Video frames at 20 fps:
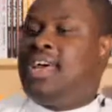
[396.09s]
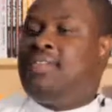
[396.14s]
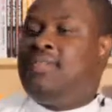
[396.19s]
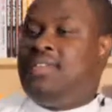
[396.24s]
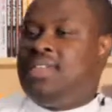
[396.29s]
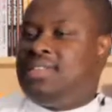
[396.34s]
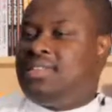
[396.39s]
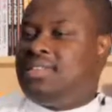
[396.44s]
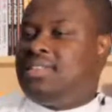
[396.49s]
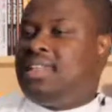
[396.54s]
have
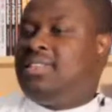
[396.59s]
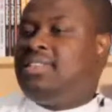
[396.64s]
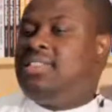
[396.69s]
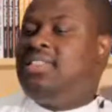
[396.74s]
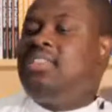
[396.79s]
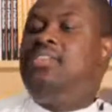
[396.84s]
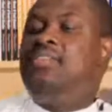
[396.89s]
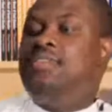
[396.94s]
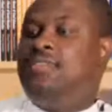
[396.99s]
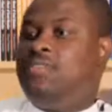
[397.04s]
a
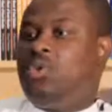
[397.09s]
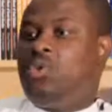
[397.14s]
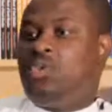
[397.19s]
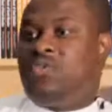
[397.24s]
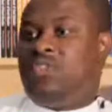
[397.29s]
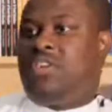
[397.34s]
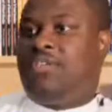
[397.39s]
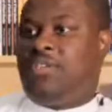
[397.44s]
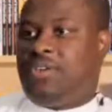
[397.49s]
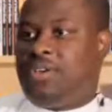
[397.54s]
static view
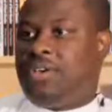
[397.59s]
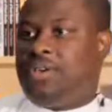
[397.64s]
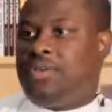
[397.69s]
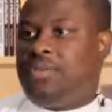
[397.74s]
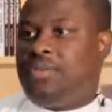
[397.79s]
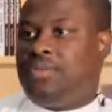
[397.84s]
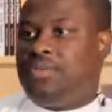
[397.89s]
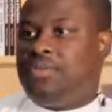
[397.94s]
of Africa.